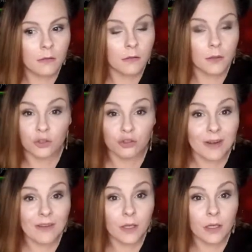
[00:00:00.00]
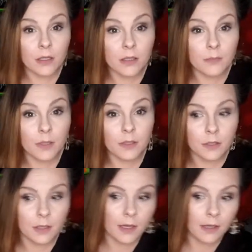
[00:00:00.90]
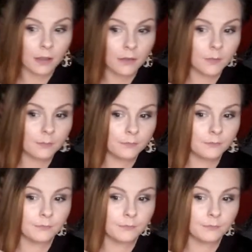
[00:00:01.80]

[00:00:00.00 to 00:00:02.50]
Well, drive you nuts, but you gotta love them.